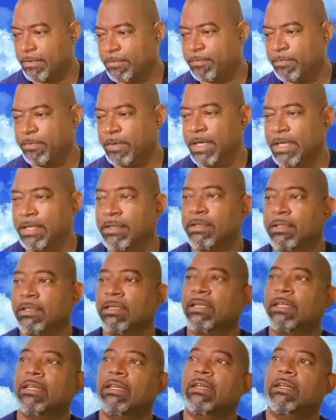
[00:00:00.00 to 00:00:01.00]
fun.
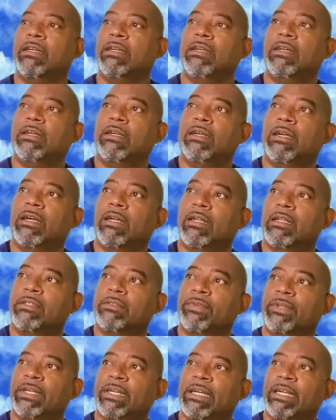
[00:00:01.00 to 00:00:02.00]
Let's
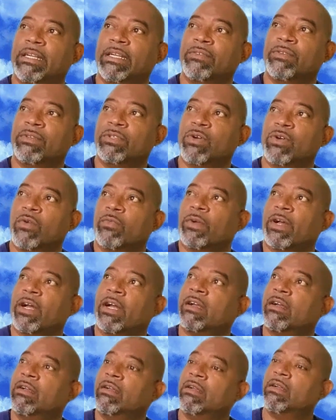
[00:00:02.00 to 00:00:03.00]
quickly get this one to go far.